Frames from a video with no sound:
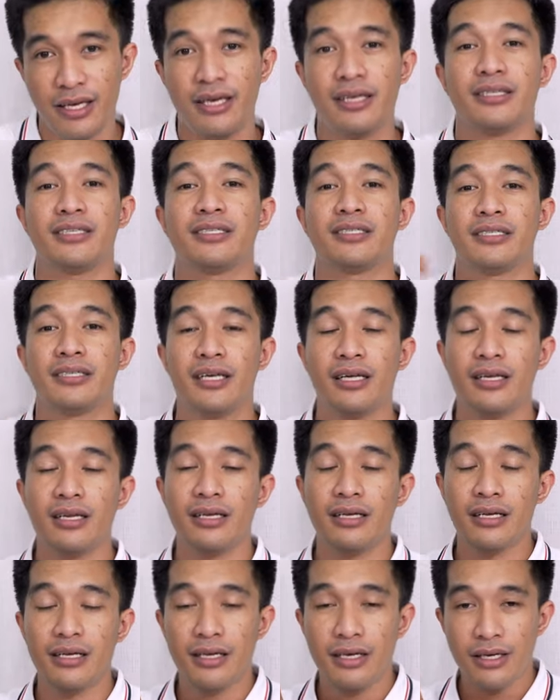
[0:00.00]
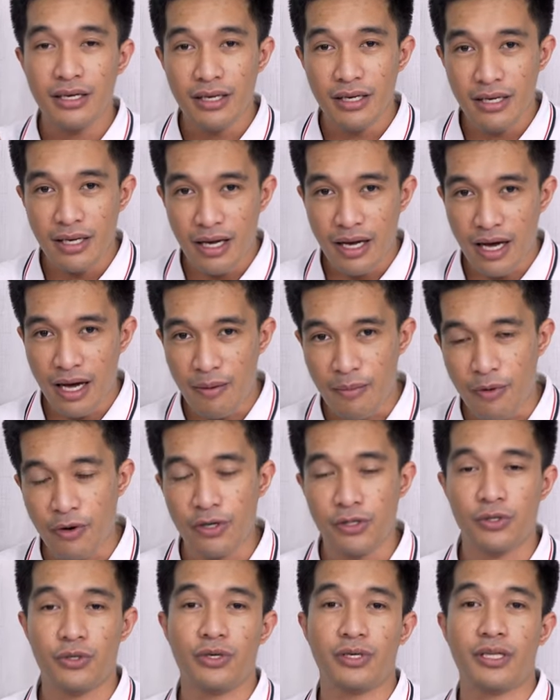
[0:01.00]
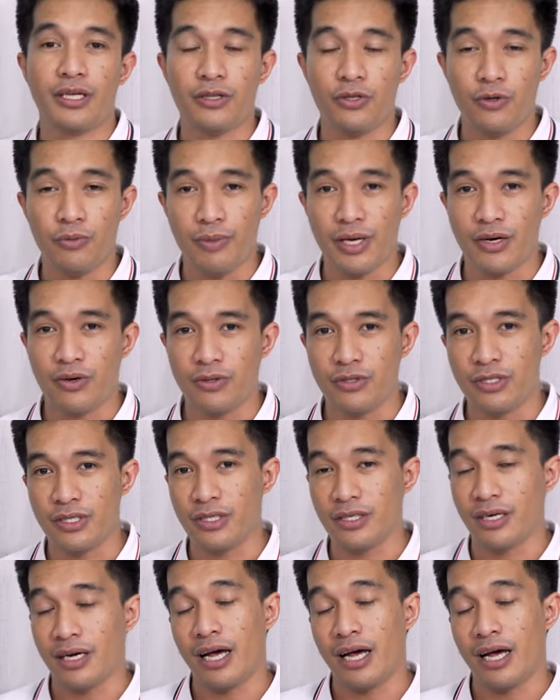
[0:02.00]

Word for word: It's still a monitor that you may consider.